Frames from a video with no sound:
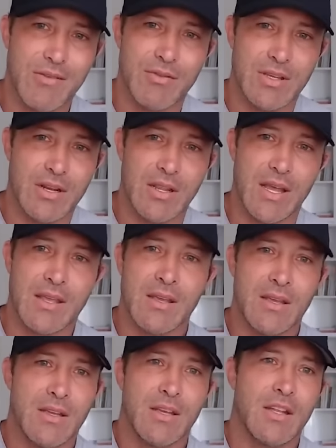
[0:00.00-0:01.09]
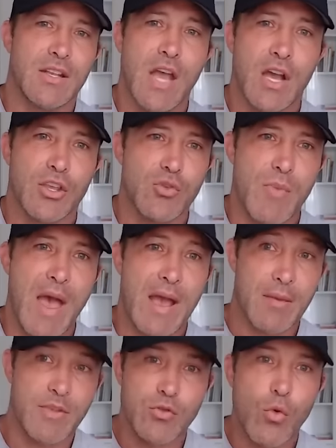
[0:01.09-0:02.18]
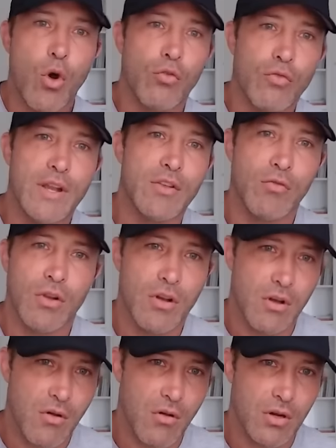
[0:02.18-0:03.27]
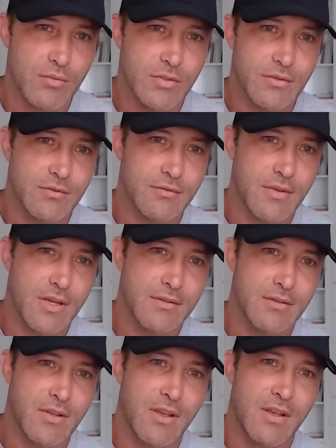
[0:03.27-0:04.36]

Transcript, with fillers: It's not really going to like knock you back. I mean, you already run on carbs, right?